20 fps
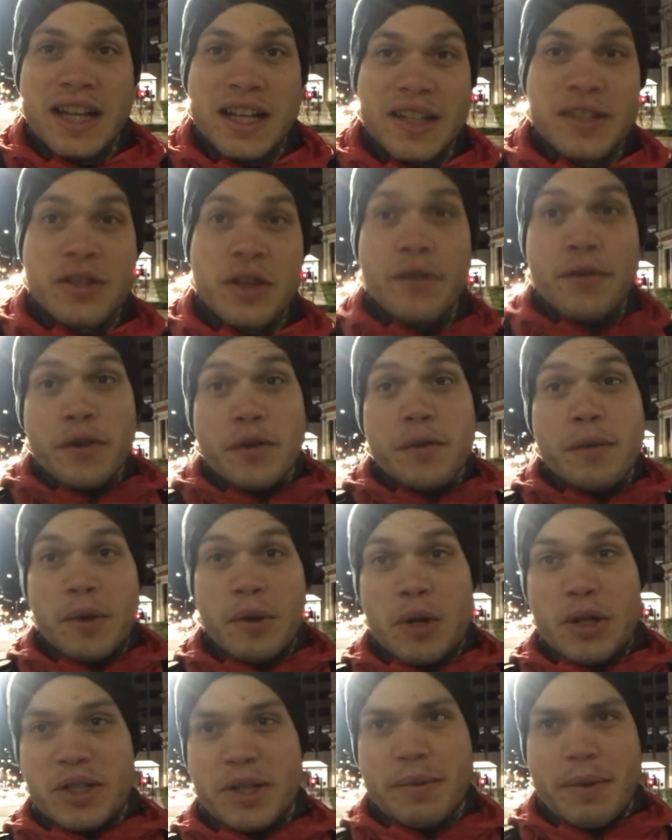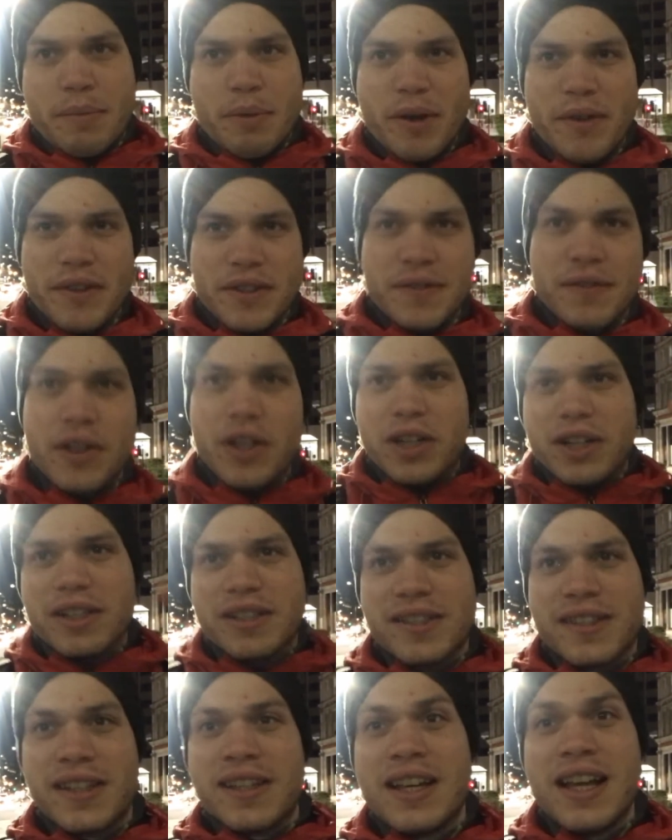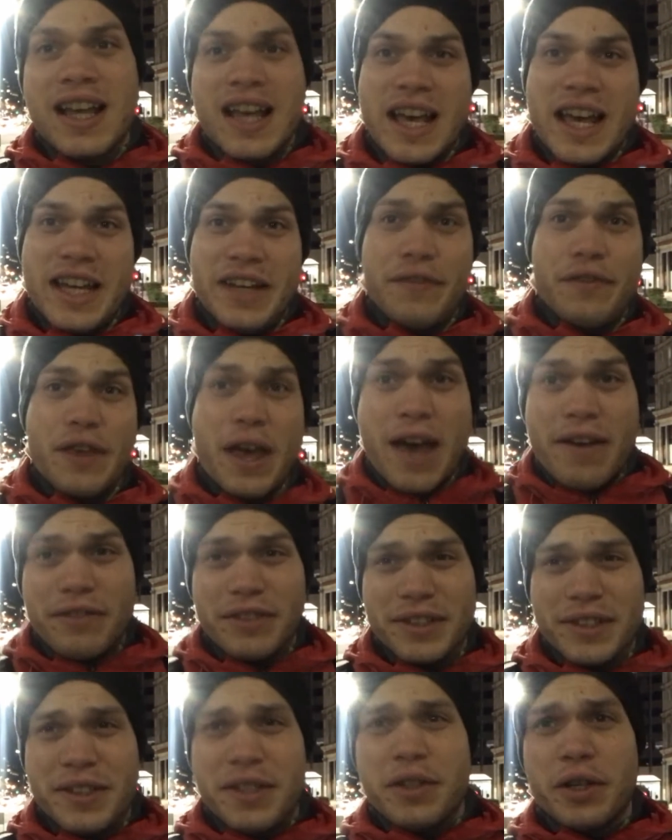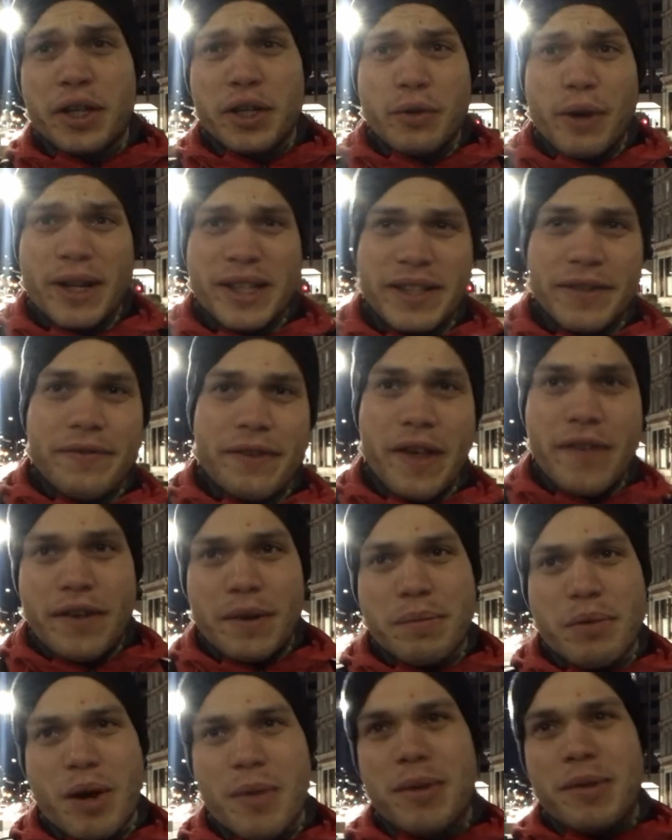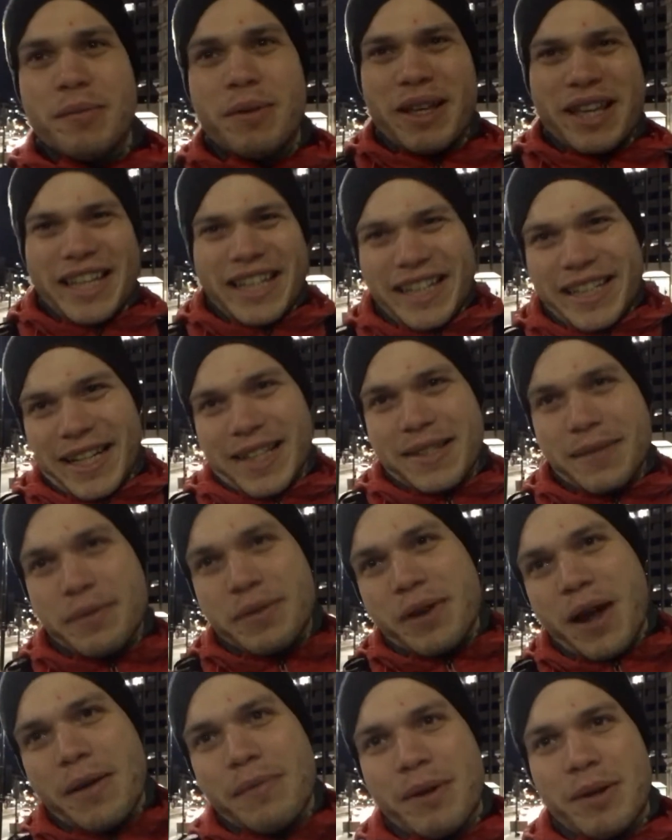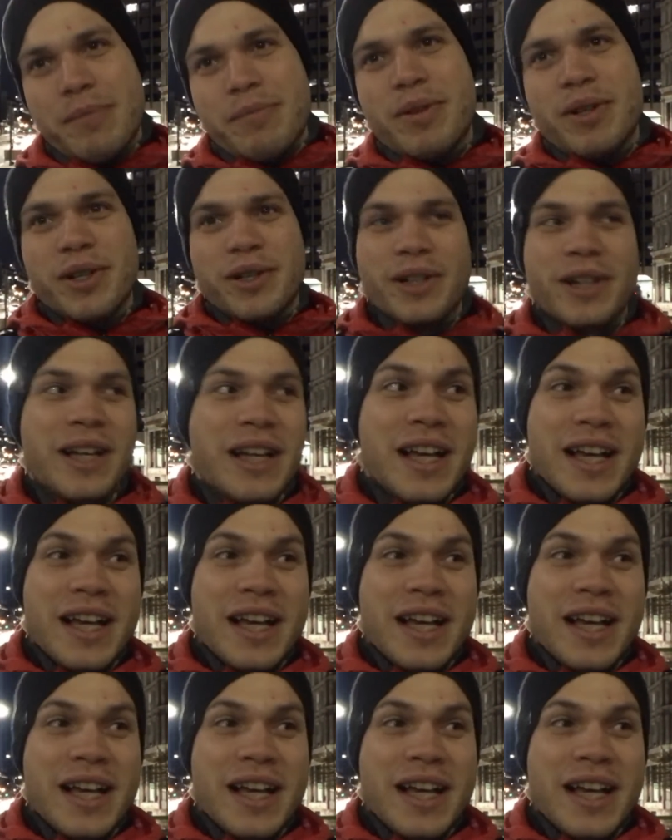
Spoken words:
So if you've been watching my previous vlogs, and if you haven't, you can rectify that problem by hitting that subscribe button below,